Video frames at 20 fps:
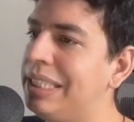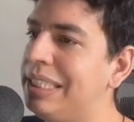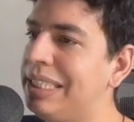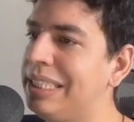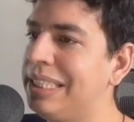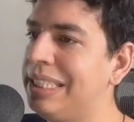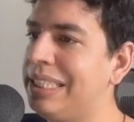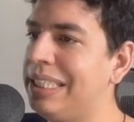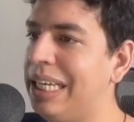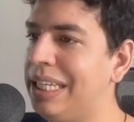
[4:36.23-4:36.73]

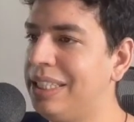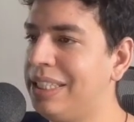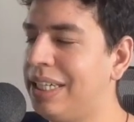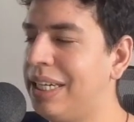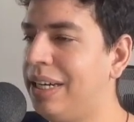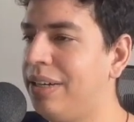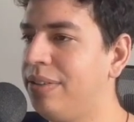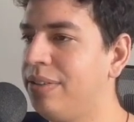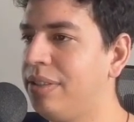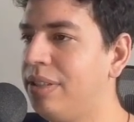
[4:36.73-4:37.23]
set
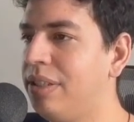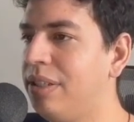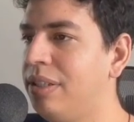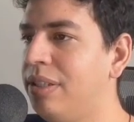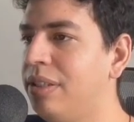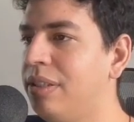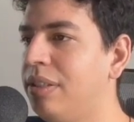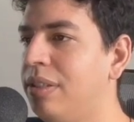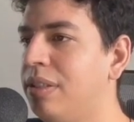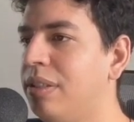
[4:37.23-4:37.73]
count,
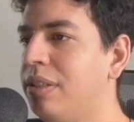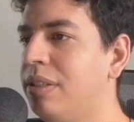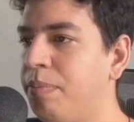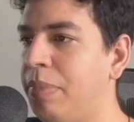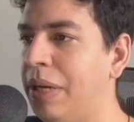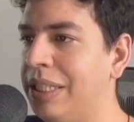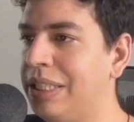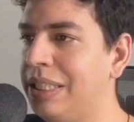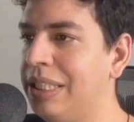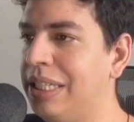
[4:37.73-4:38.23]

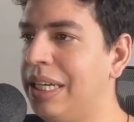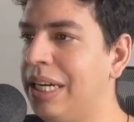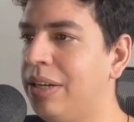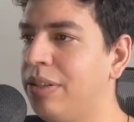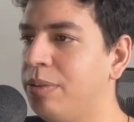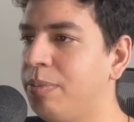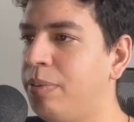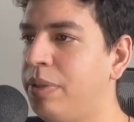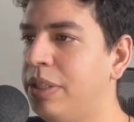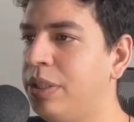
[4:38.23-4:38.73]
passing
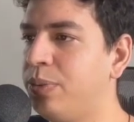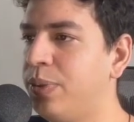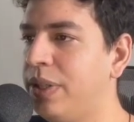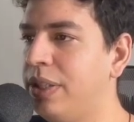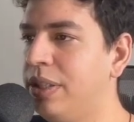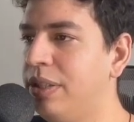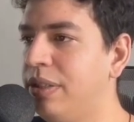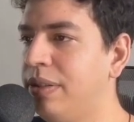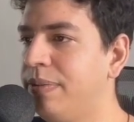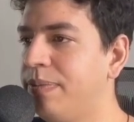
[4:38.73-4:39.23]
count plus
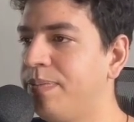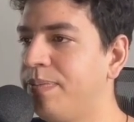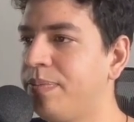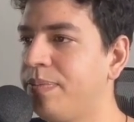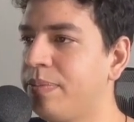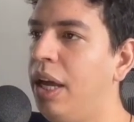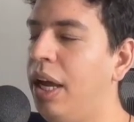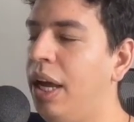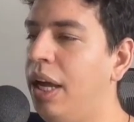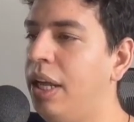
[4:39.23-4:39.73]
1.
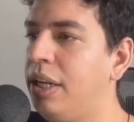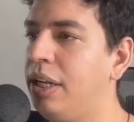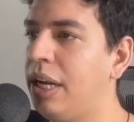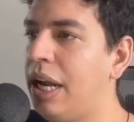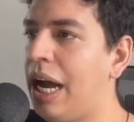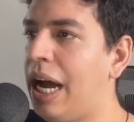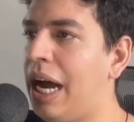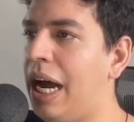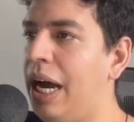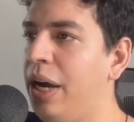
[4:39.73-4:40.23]
And
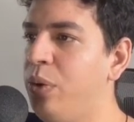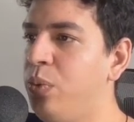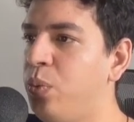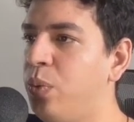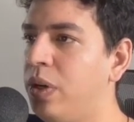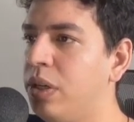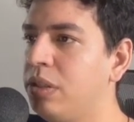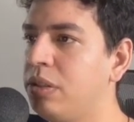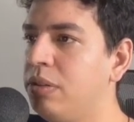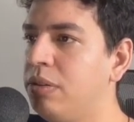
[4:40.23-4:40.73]

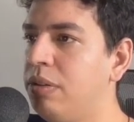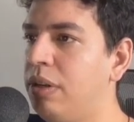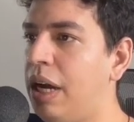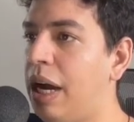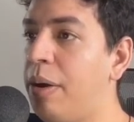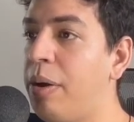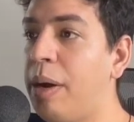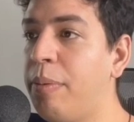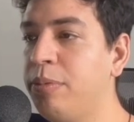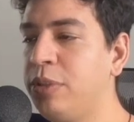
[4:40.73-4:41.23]

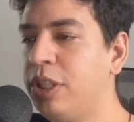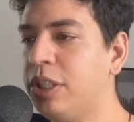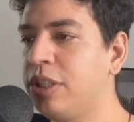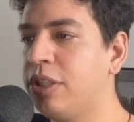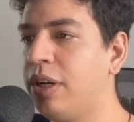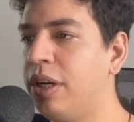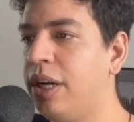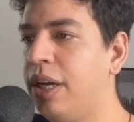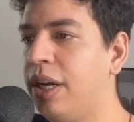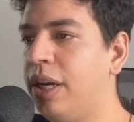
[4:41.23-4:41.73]
I'm just
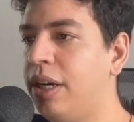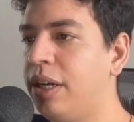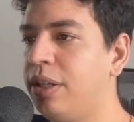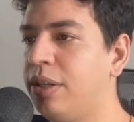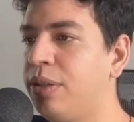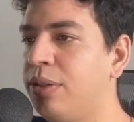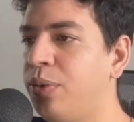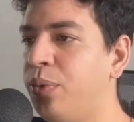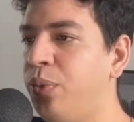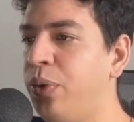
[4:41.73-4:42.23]
gonna
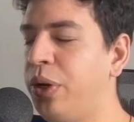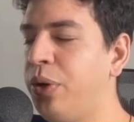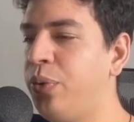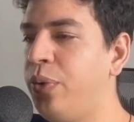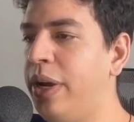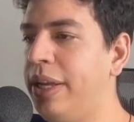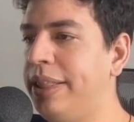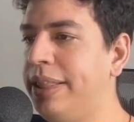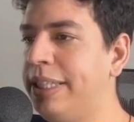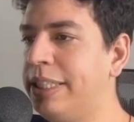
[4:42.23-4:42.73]

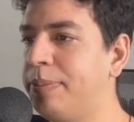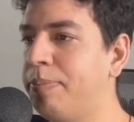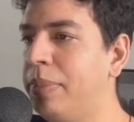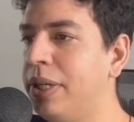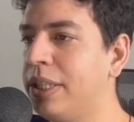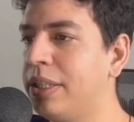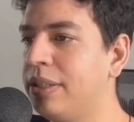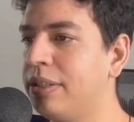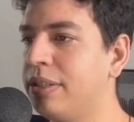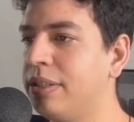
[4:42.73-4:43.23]
recreate this
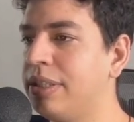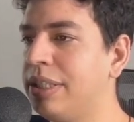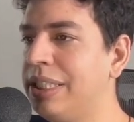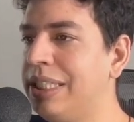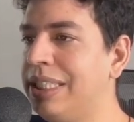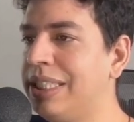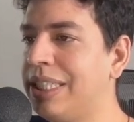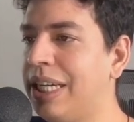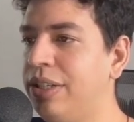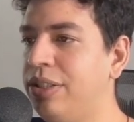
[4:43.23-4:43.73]
button
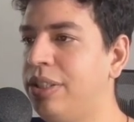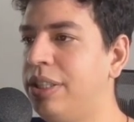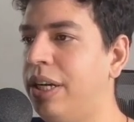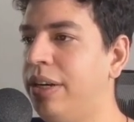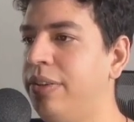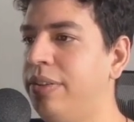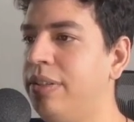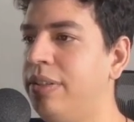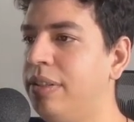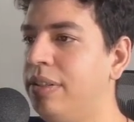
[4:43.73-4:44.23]
inside
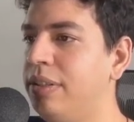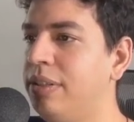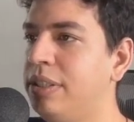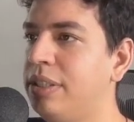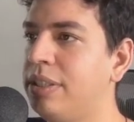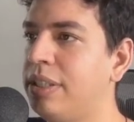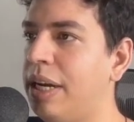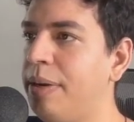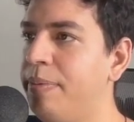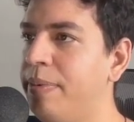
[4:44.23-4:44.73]
child this
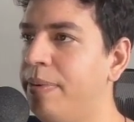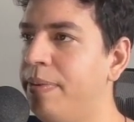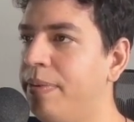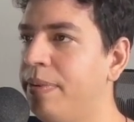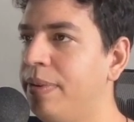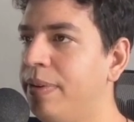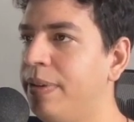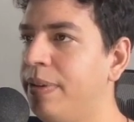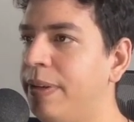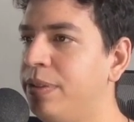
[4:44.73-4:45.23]
time.
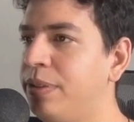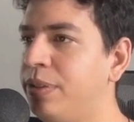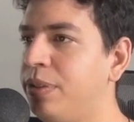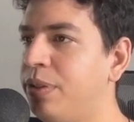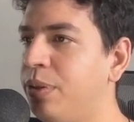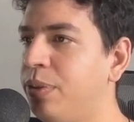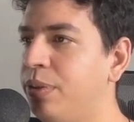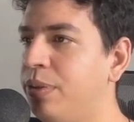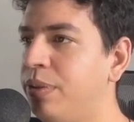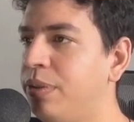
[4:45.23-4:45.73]

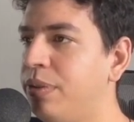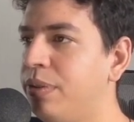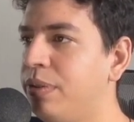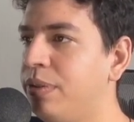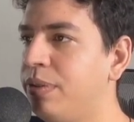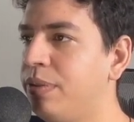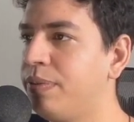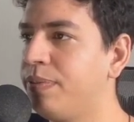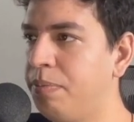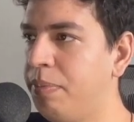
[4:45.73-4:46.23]
So
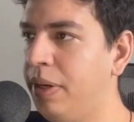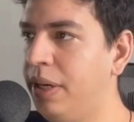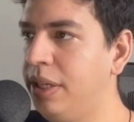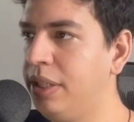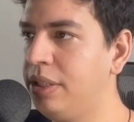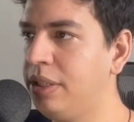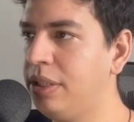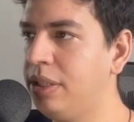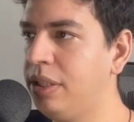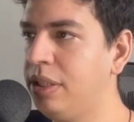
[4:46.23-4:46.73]

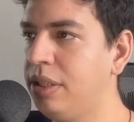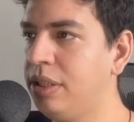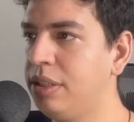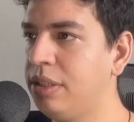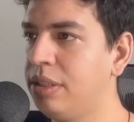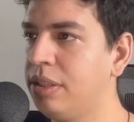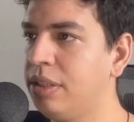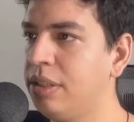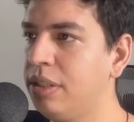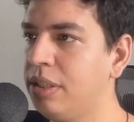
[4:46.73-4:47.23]
pasting
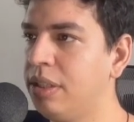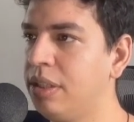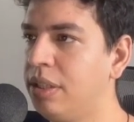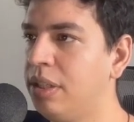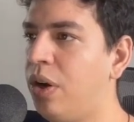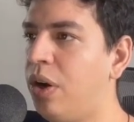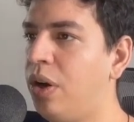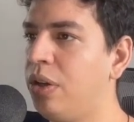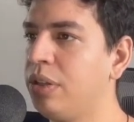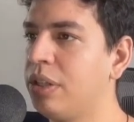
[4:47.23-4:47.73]
it,
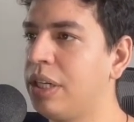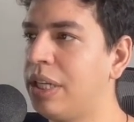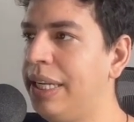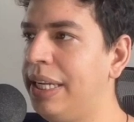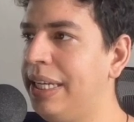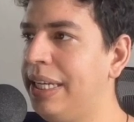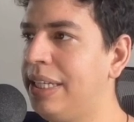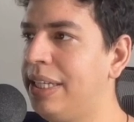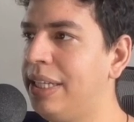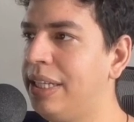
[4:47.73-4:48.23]
on
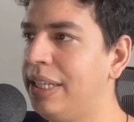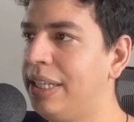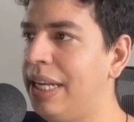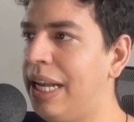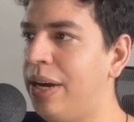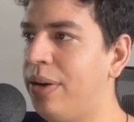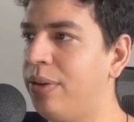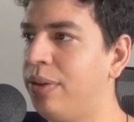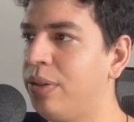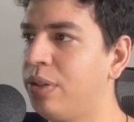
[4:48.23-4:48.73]
click
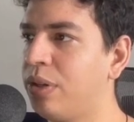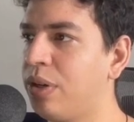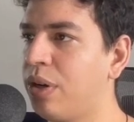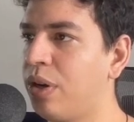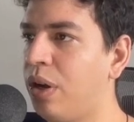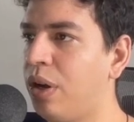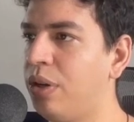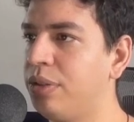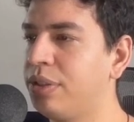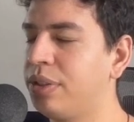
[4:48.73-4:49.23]
now
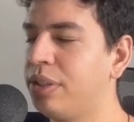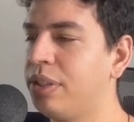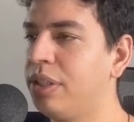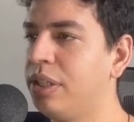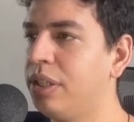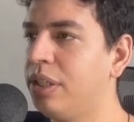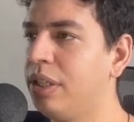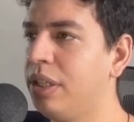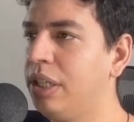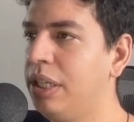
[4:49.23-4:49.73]
calls
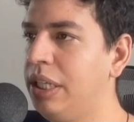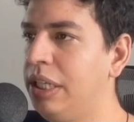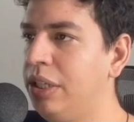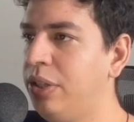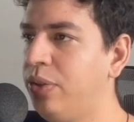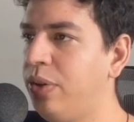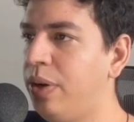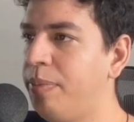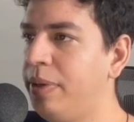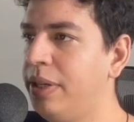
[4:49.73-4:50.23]

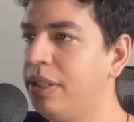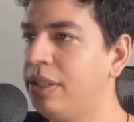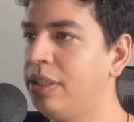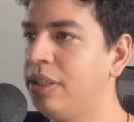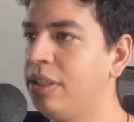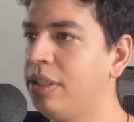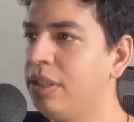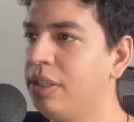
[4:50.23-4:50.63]
increment,